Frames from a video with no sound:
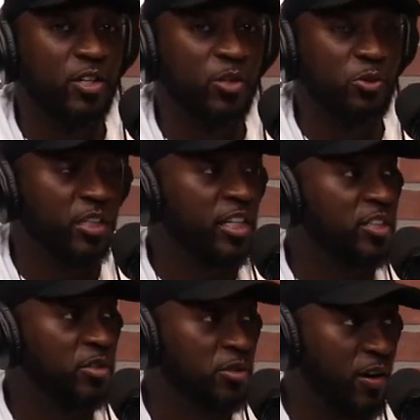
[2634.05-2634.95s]
whose
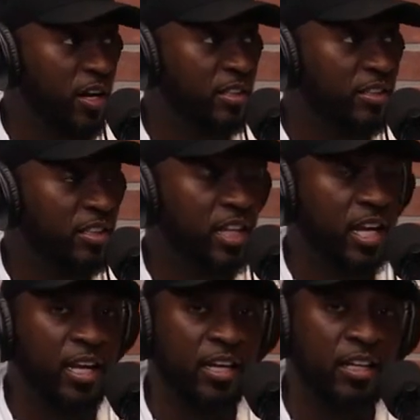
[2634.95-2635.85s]
kids you train,
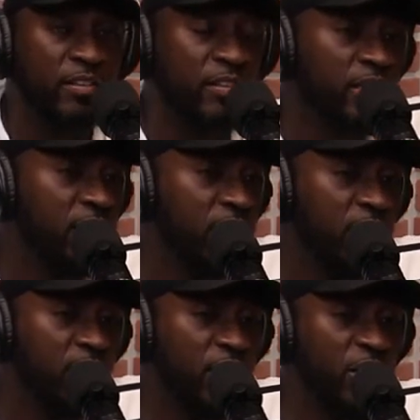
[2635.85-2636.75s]
and
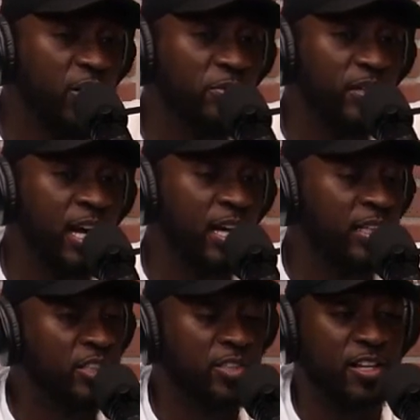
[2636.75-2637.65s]
I
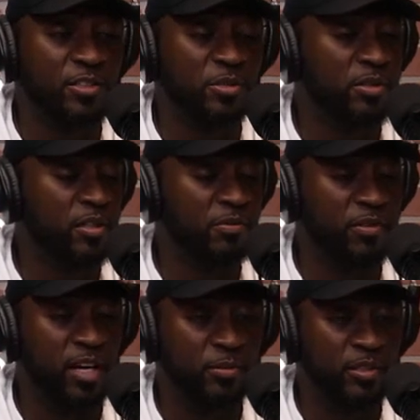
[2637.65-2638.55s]
just talked to a
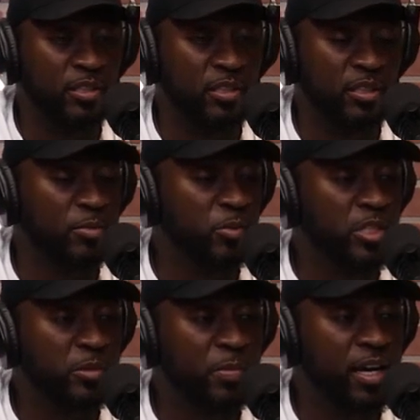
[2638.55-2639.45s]
family a couple
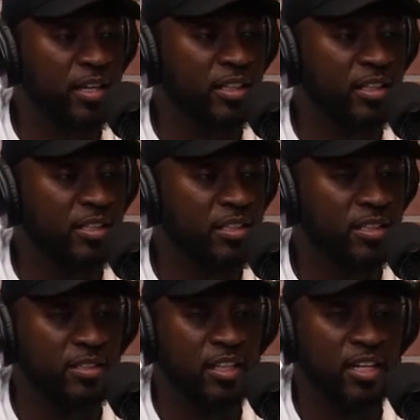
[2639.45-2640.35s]
weeks back, and they
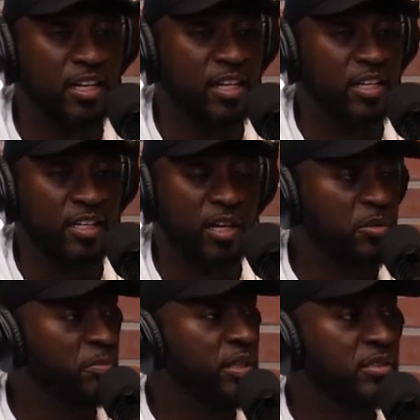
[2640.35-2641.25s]
said that was
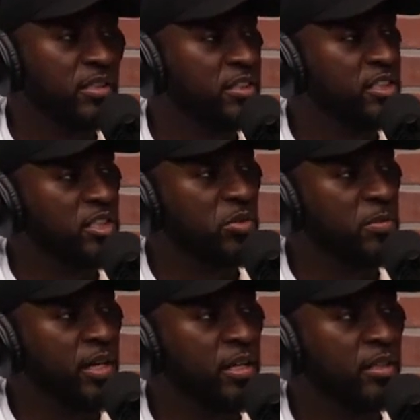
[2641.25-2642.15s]
the best decision we
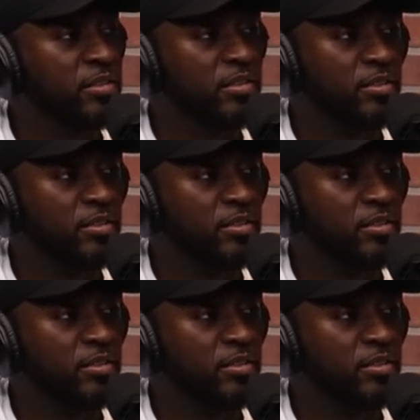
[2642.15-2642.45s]
made,